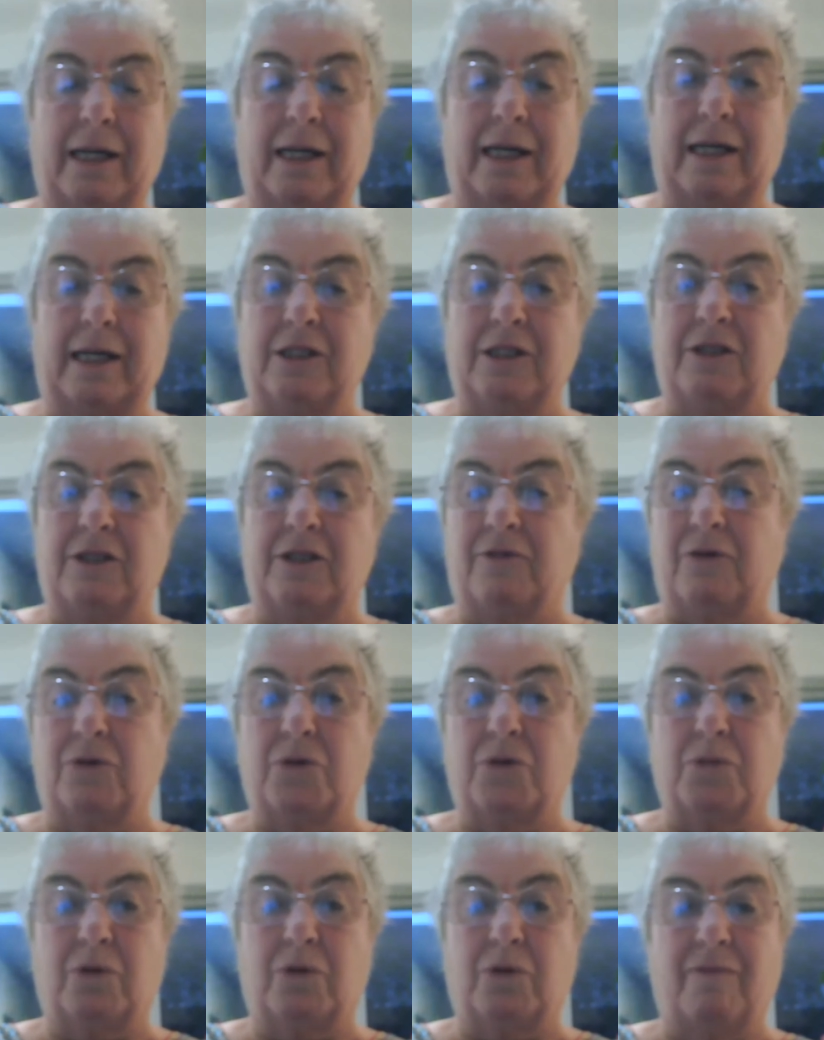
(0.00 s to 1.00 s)
interviewed
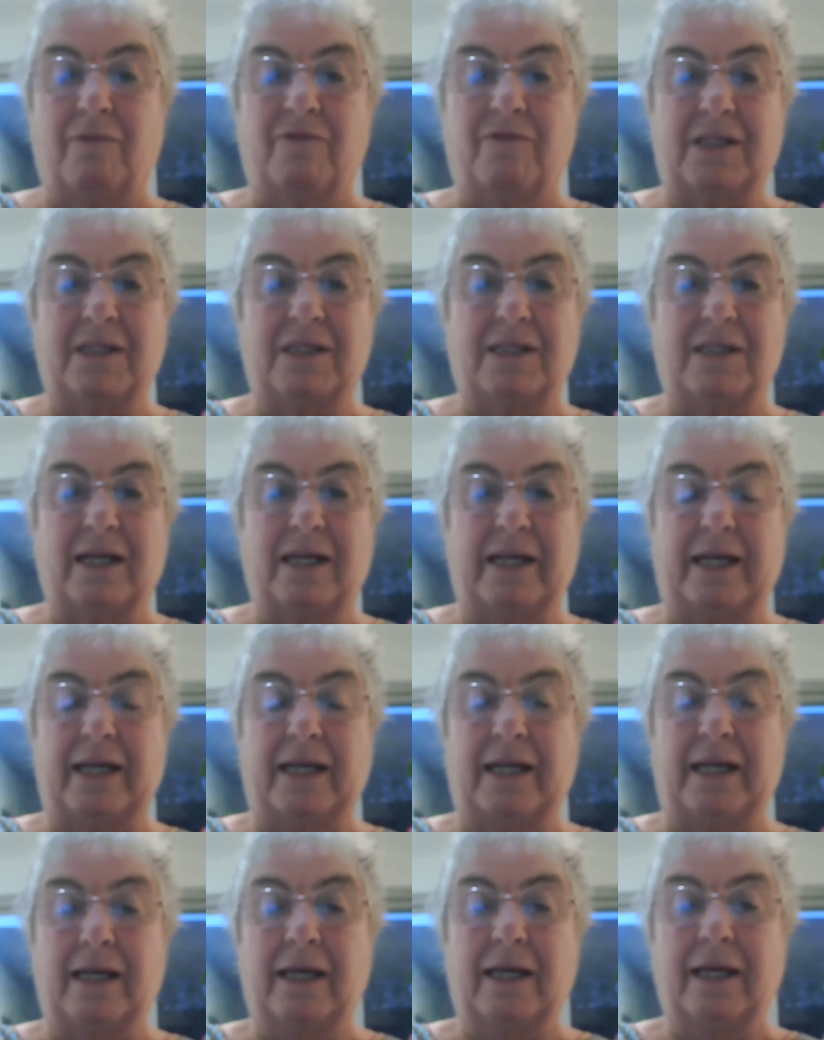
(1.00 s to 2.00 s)
were
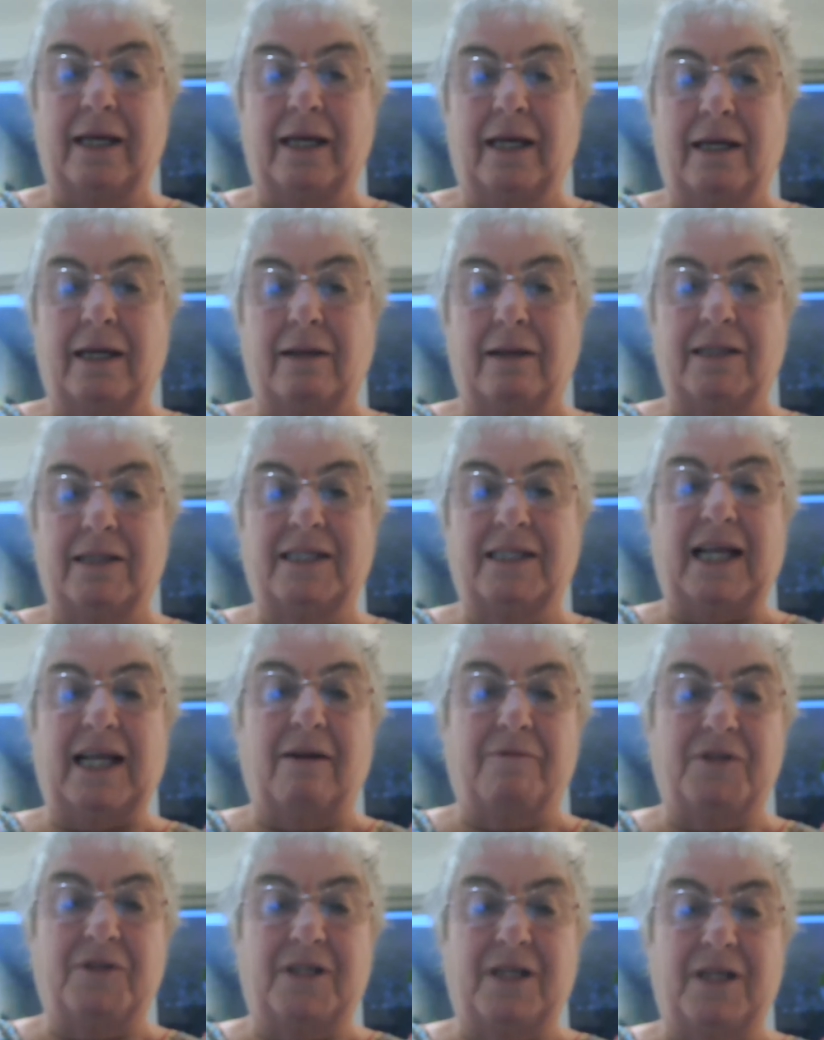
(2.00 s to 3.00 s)
obviously
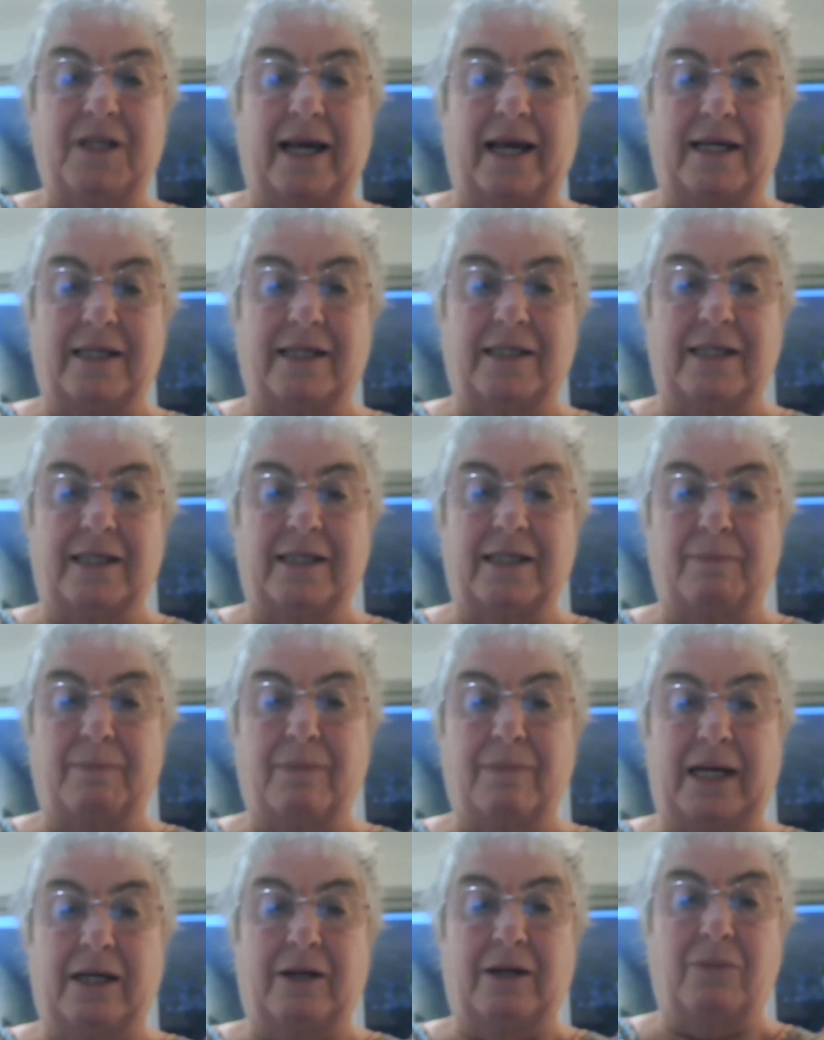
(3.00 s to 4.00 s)
self selected. In
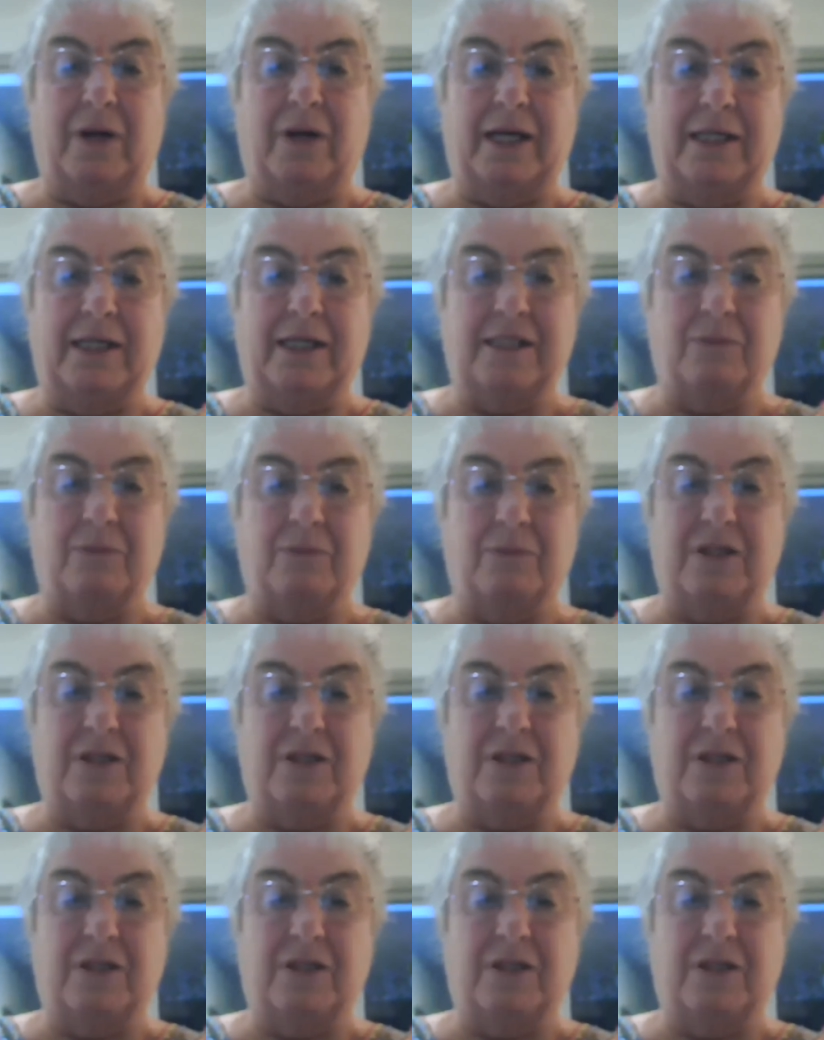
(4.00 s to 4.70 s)
many ways, it was a